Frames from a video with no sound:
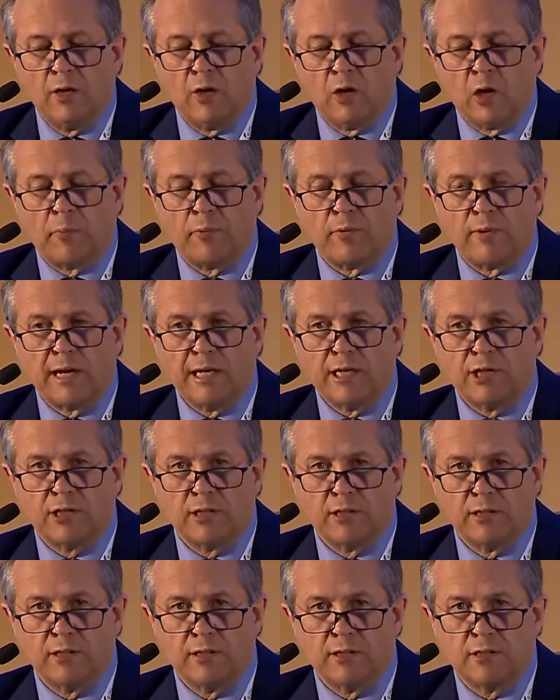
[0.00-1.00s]

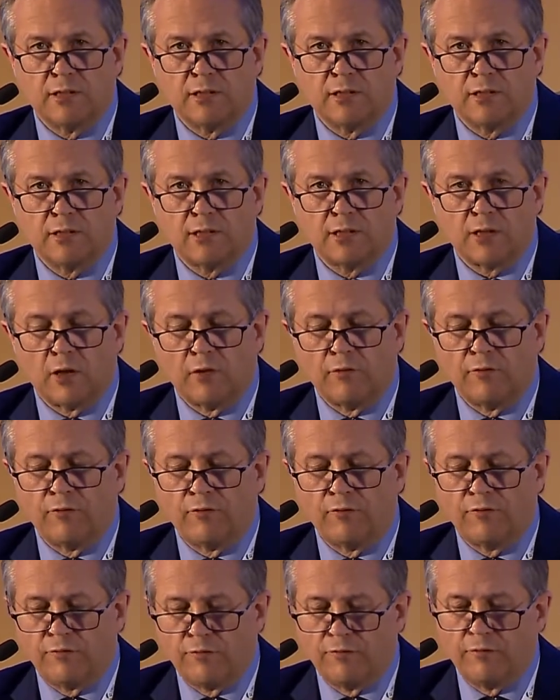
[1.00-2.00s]
operations of
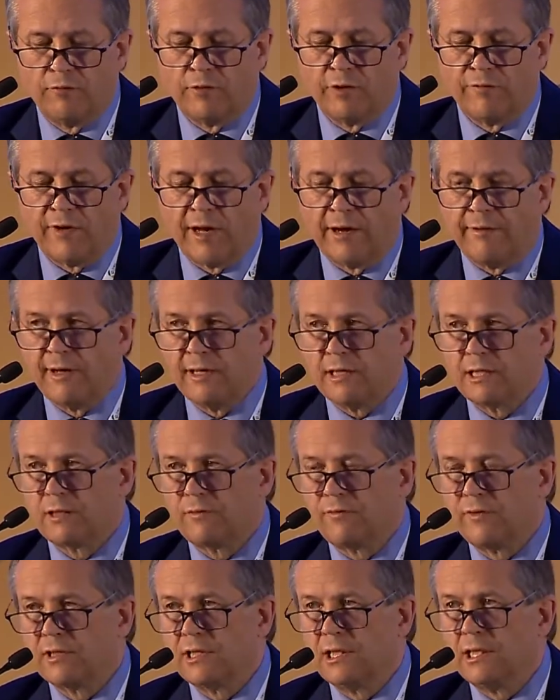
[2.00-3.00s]
the various
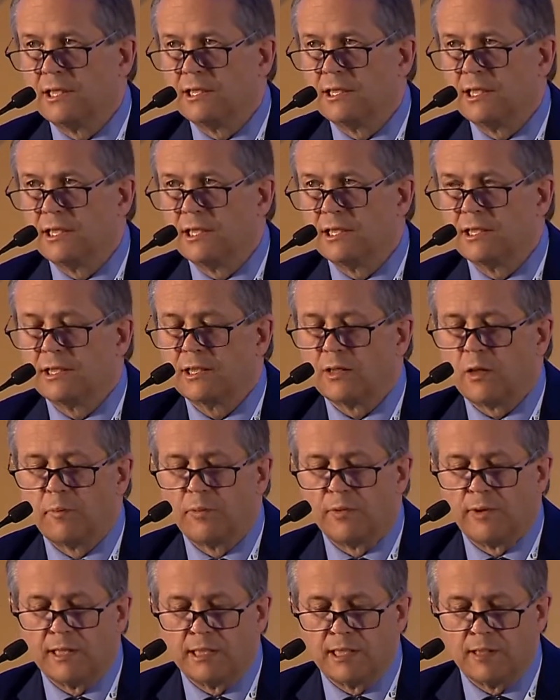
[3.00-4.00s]
facilities
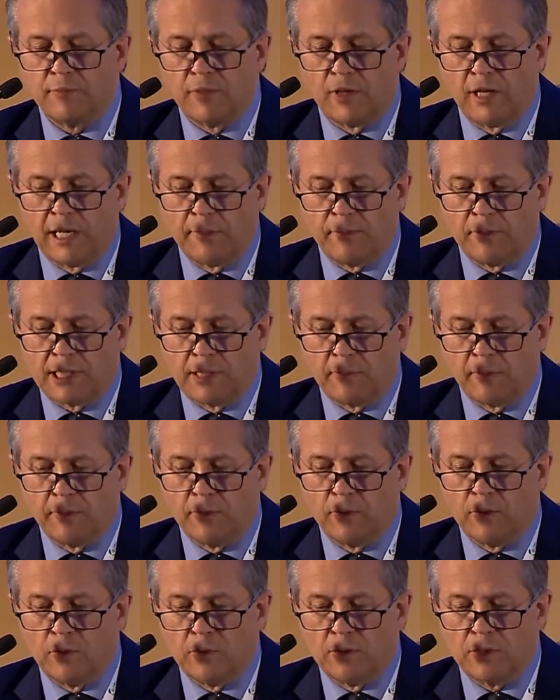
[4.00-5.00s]
operated by Abu Dhabi
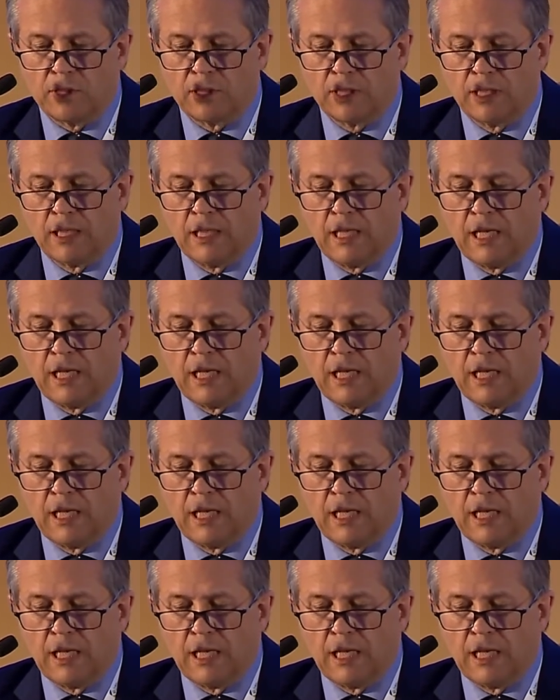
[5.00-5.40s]
Ports,